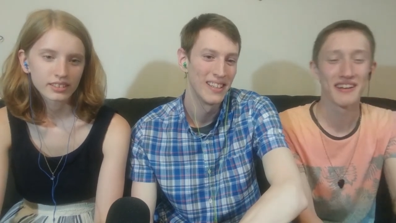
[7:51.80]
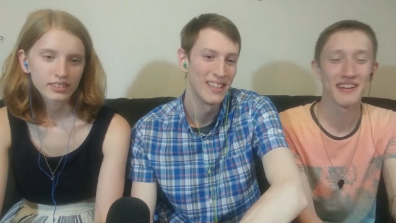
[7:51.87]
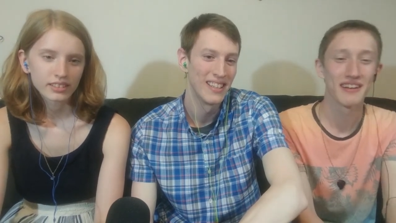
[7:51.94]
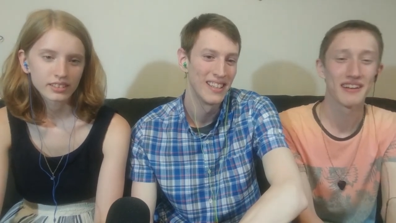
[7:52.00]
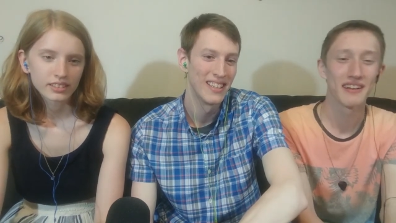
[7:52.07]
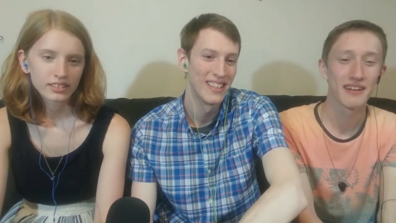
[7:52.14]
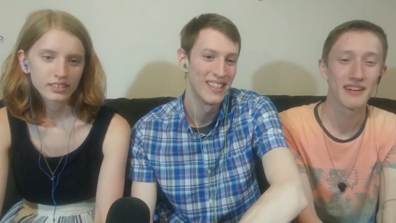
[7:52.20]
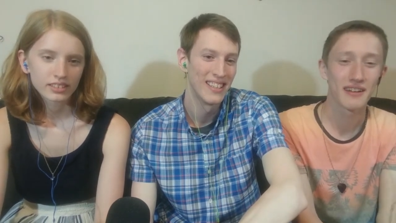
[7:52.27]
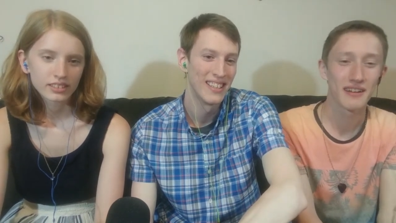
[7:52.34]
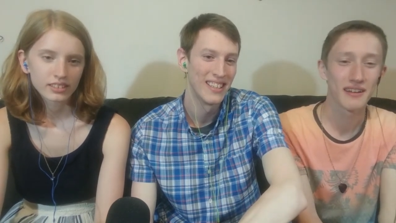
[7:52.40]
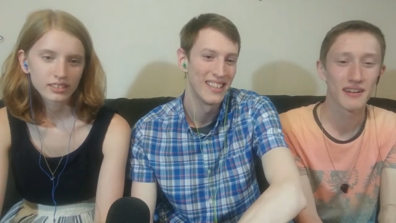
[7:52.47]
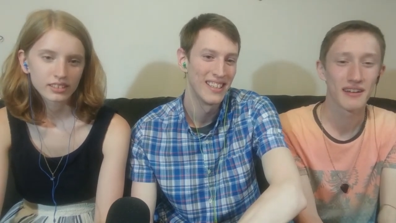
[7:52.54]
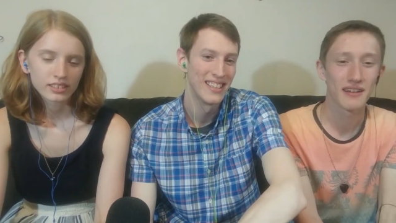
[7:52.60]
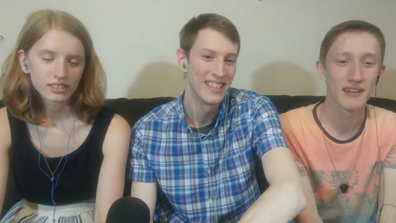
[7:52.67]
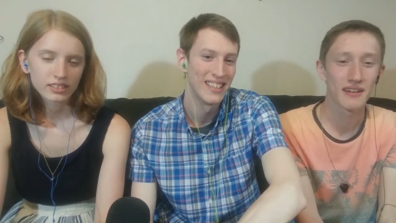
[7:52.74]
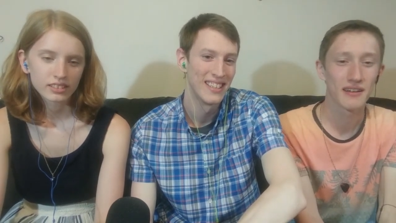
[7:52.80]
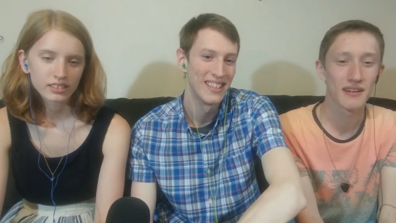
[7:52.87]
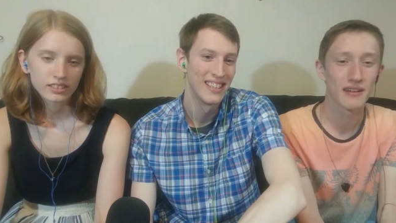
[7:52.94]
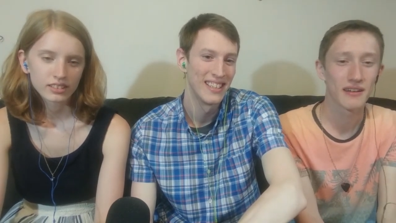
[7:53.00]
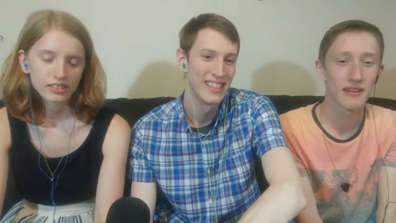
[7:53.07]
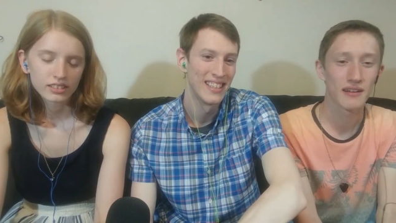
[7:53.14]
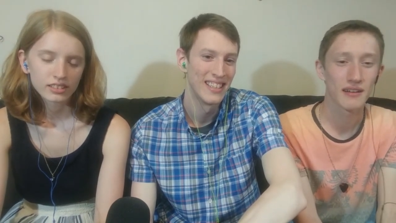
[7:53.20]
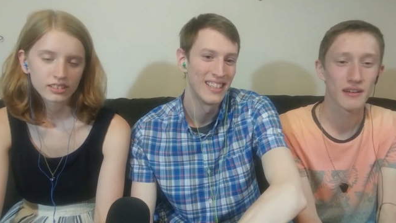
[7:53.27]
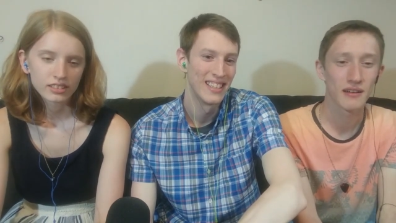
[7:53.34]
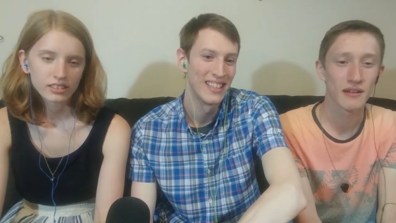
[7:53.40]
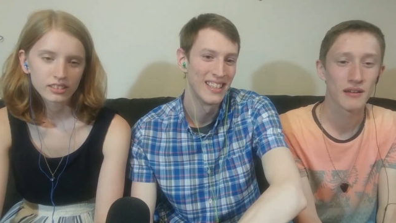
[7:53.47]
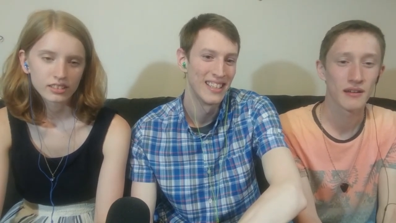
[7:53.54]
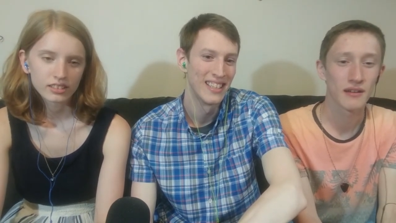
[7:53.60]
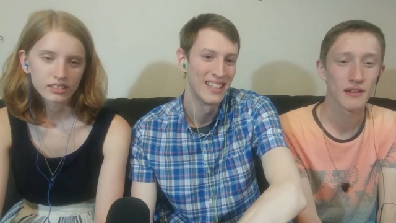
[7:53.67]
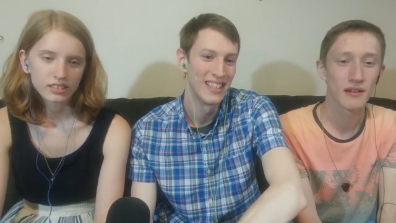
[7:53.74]

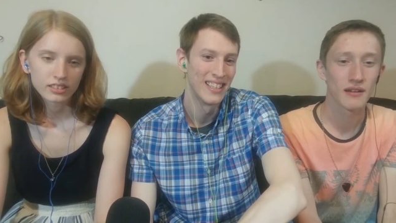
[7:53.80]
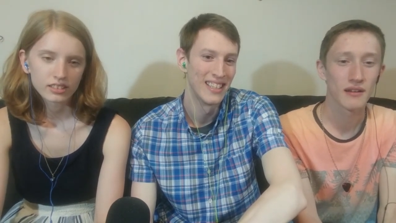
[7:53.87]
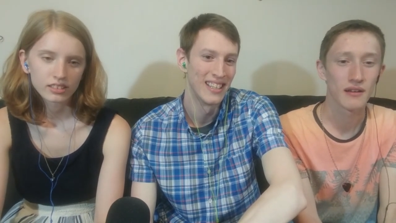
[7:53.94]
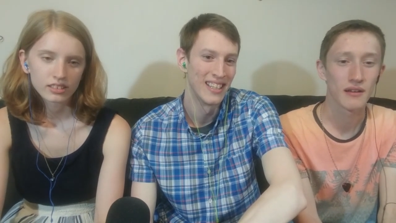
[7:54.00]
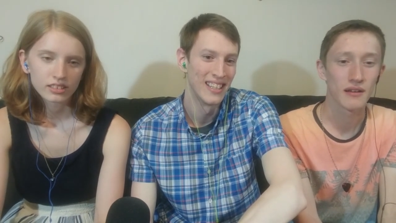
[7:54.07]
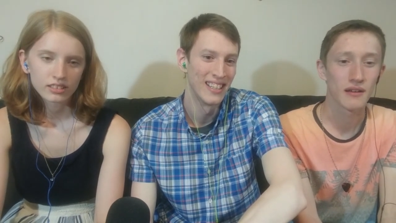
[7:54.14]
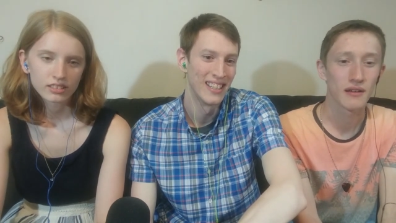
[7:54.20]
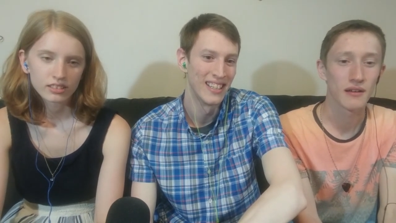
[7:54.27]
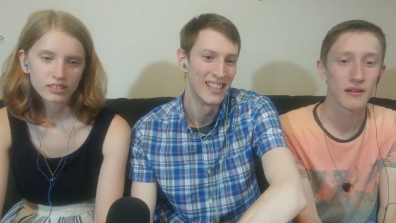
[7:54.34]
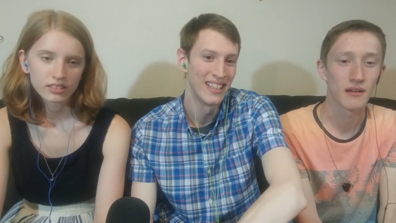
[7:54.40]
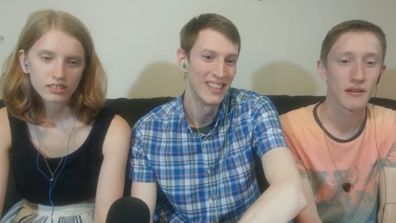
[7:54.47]
(no one is talking)